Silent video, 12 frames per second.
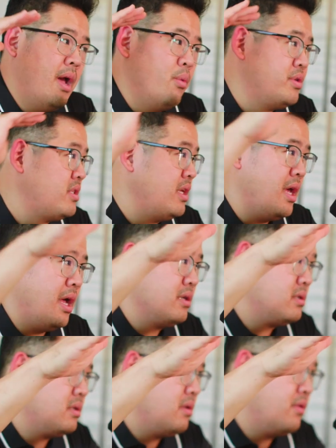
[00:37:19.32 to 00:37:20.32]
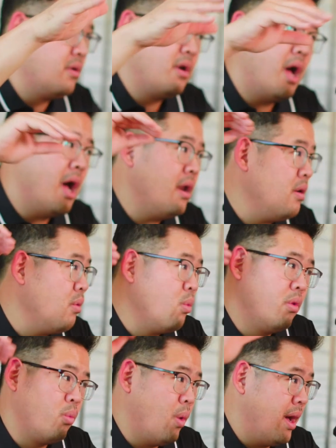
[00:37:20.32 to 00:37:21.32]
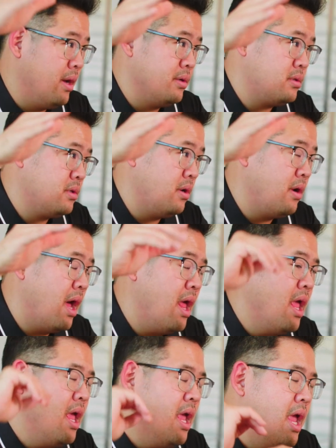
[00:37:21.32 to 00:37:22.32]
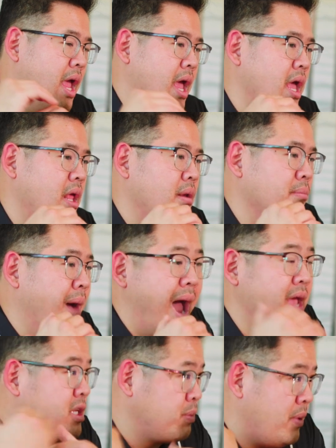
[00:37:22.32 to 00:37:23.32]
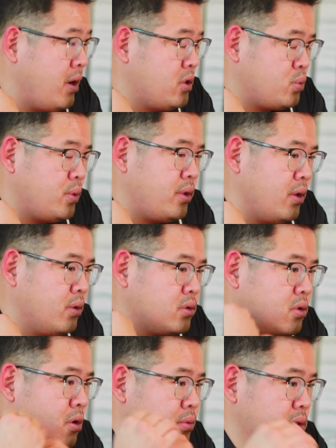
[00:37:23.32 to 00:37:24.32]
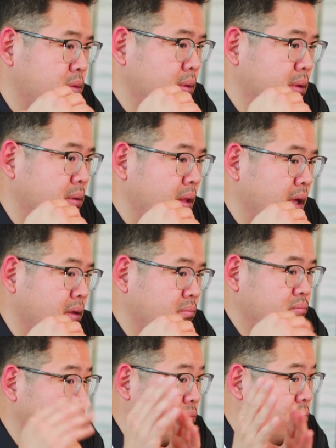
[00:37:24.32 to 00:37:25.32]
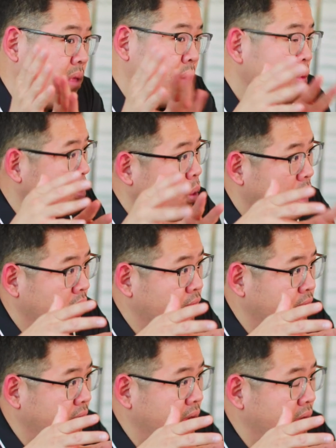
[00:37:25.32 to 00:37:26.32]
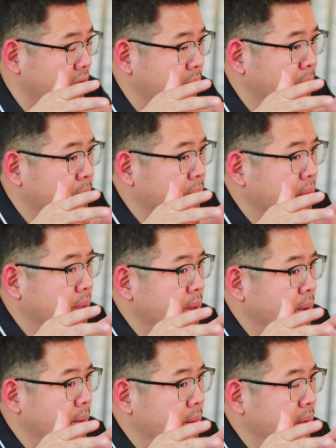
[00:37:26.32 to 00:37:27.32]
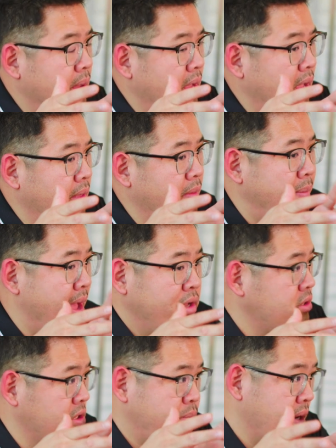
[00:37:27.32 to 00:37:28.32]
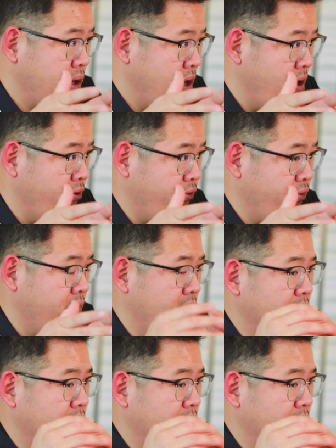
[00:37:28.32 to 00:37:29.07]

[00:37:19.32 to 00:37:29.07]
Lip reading: with CS. They're not with Wells. They're not. And my experience with those groups is like they would qualify. The balance sheet's big enough,